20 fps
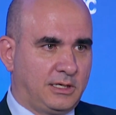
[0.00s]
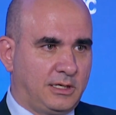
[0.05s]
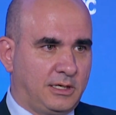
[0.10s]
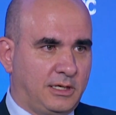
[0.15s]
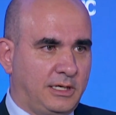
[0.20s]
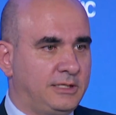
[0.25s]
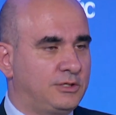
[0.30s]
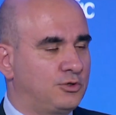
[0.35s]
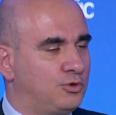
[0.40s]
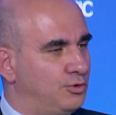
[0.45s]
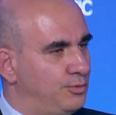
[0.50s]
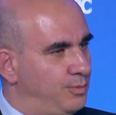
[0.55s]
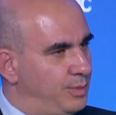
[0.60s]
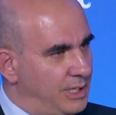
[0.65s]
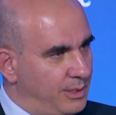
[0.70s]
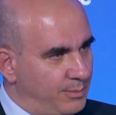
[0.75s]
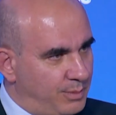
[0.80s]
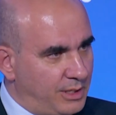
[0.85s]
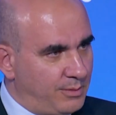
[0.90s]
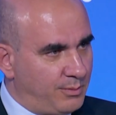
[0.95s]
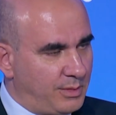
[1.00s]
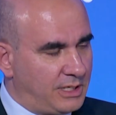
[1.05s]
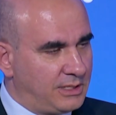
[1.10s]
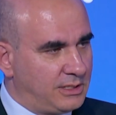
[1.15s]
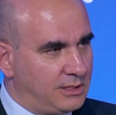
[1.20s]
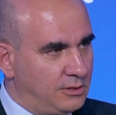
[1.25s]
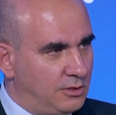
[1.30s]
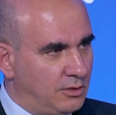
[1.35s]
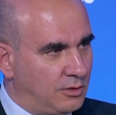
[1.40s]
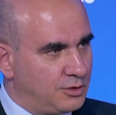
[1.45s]
it could be
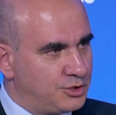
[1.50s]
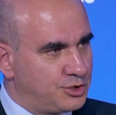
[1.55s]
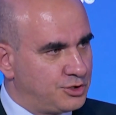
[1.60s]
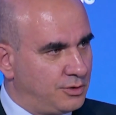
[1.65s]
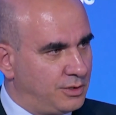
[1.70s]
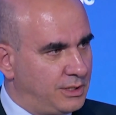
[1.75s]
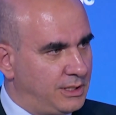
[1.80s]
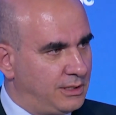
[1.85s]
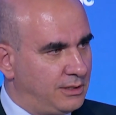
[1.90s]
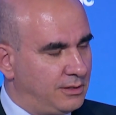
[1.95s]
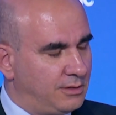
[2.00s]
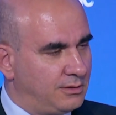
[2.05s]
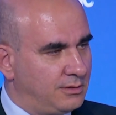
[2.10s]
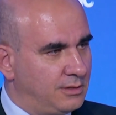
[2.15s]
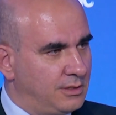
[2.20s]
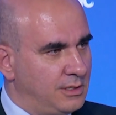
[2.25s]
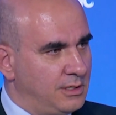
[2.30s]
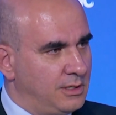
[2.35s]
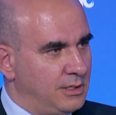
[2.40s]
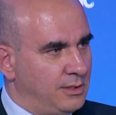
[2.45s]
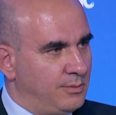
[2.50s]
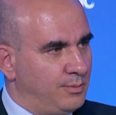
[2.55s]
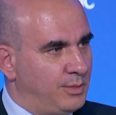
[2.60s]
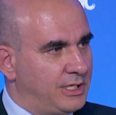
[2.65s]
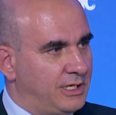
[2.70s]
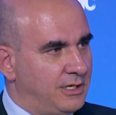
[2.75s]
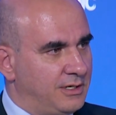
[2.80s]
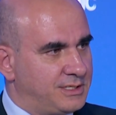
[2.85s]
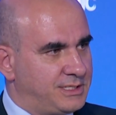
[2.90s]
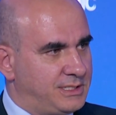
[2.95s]
implemented also in
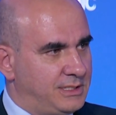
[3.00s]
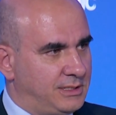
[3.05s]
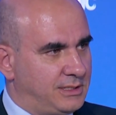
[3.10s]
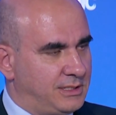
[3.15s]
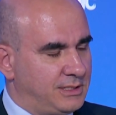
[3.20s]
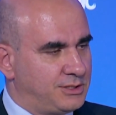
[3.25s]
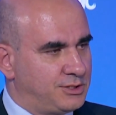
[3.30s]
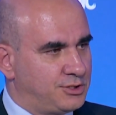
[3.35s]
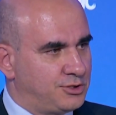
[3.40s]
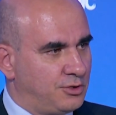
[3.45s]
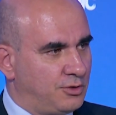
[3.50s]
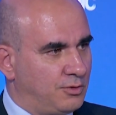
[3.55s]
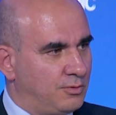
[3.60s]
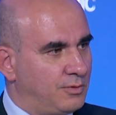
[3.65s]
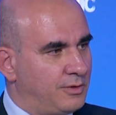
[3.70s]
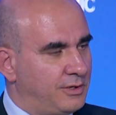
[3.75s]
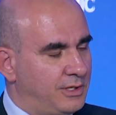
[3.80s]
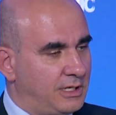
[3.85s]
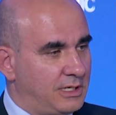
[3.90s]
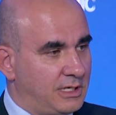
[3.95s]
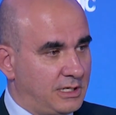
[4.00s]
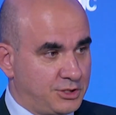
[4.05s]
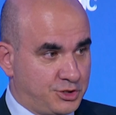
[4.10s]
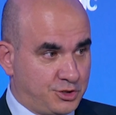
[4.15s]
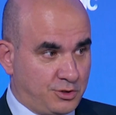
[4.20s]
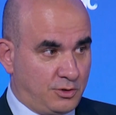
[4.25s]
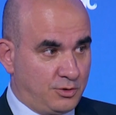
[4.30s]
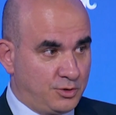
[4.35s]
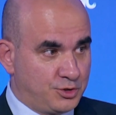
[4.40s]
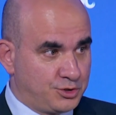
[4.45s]
bigger cities. So there are
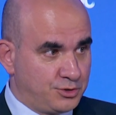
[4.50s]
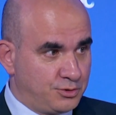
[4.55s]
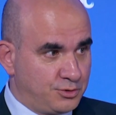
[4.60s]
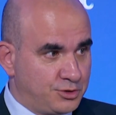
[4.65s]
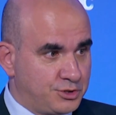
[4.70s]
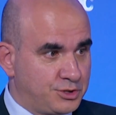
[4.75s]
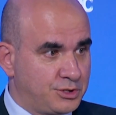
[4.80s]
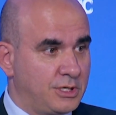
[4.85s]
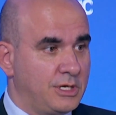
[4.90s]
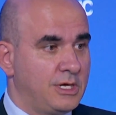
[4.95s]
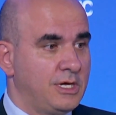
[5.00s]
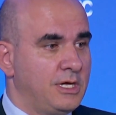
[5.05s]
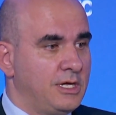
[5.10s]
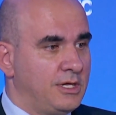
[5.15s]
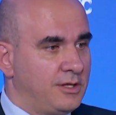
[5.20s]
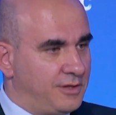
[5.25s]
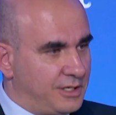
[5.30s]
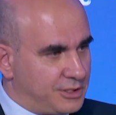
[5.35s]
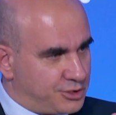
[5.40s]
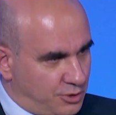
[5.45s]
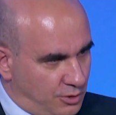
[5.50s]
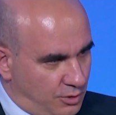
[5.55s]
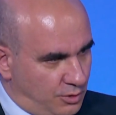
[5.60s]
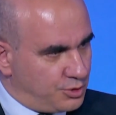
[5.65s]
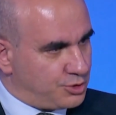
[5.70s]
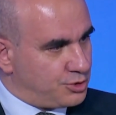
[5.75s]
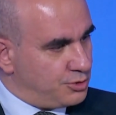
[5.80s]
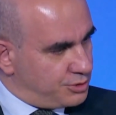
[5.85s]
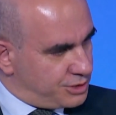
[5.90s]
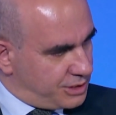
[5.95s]
solutions. The
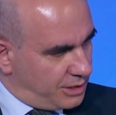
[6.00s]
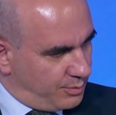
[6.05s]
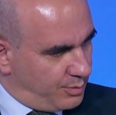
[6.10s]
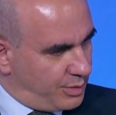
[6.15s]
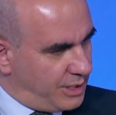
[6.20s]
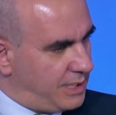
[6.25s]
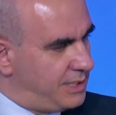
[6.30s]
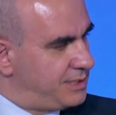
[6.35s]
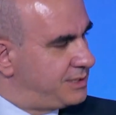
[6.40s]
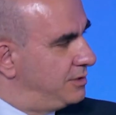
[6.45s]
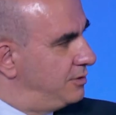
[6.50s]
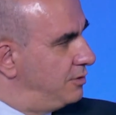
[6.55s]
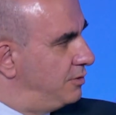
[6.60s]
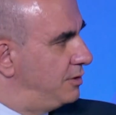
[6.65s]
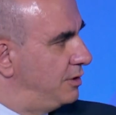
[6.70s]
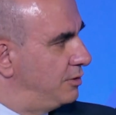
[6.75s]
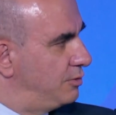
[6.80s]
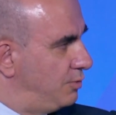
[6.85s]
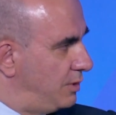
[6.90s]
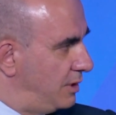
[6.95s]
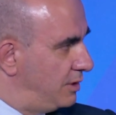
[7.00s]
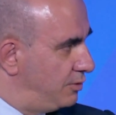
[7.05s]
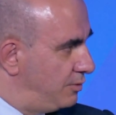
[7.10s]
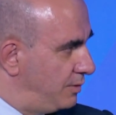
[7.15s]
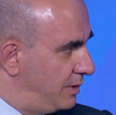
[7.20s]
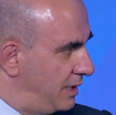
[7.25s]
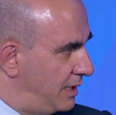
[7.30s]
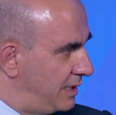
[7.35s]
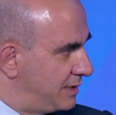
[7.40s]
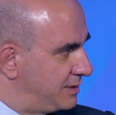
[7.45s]
solutions are based, in order to add to
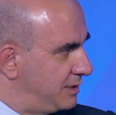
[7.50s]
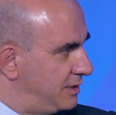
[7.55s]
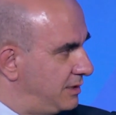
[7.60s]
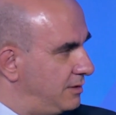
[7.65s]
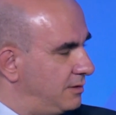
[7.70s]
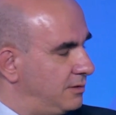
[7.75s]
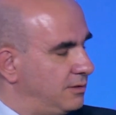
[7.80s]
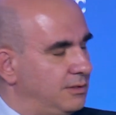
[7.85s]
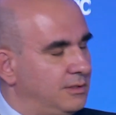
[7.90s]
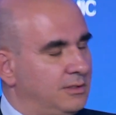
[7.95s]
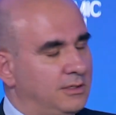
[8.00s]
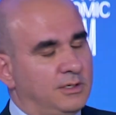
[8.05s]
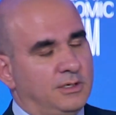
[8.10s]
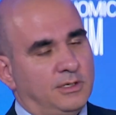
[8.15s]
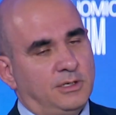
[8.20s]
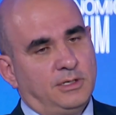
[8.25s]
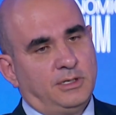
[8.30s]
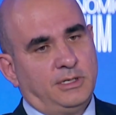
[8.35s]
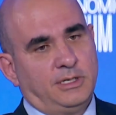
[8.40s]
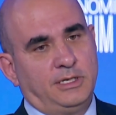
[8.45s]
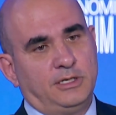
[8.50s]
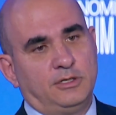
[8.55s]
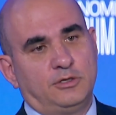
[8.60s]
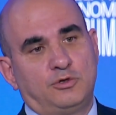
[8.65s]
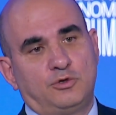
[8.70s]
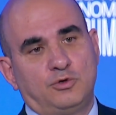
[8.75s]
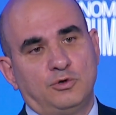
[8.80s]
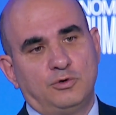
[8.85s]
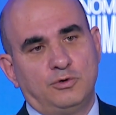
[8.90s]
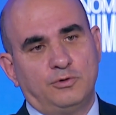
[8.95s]
Ilektra,
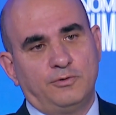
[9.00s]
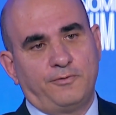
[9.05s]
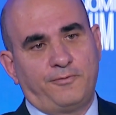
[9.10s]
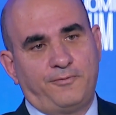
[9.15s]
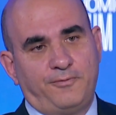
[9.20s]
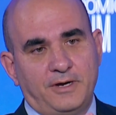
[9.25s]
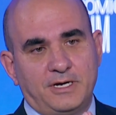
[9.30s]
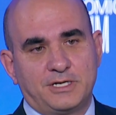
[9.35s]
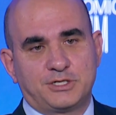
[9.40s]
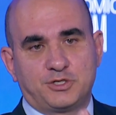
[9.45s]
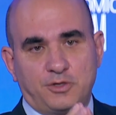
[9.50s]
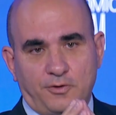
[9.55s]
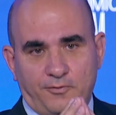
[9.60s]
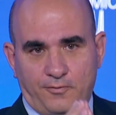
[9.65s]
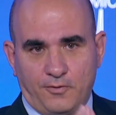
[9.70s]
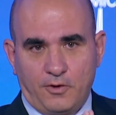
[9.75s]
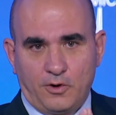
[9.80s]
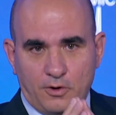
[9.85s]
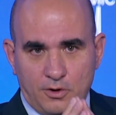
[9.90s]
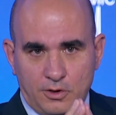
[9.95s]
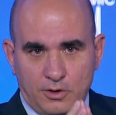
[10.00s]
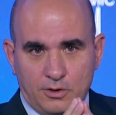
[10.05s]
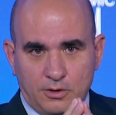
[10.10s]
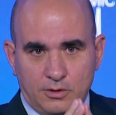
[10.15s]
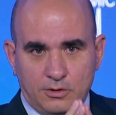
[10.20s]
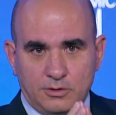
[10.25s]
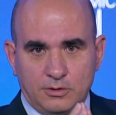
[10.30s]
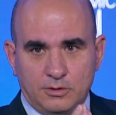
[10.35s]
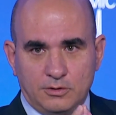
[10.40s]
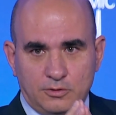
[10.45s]
into, first of all,
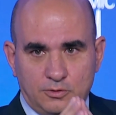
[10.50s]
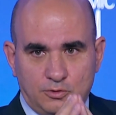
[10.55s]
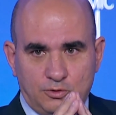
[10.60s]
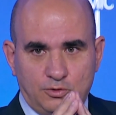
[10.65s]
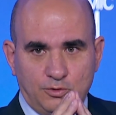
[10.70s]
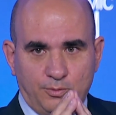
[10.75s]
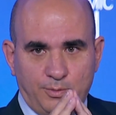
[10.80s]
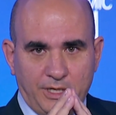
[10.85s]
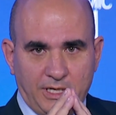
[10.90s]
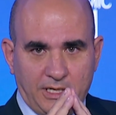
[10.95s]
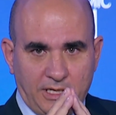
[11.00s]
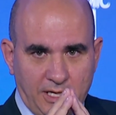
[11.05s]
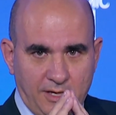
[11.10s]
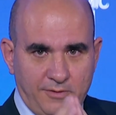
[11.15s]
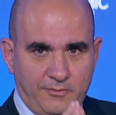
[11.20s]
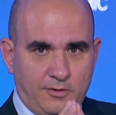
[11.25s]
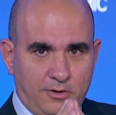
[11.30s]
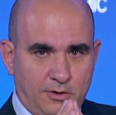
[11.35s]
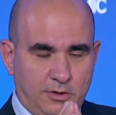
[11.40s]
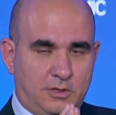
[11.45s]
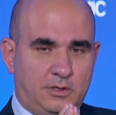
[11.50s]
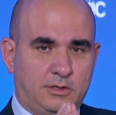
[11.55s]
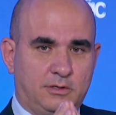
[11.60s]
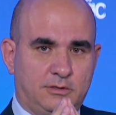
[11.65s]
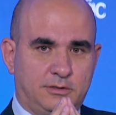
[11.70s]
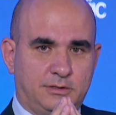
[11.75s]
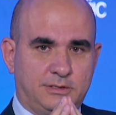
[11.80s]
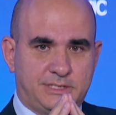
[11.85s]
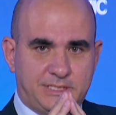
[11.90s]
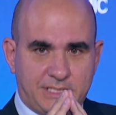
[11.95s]
to behavioral
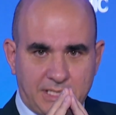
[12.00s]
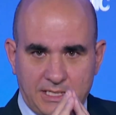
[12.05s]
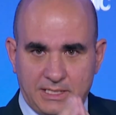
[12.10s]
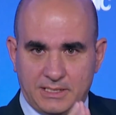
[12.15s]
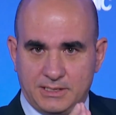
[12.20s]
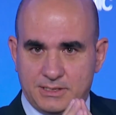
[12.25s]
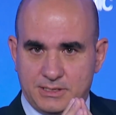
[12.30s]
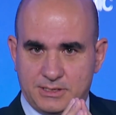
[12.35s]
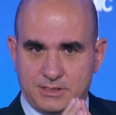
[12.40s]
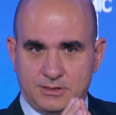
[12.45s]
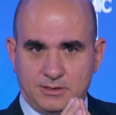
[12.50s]
change.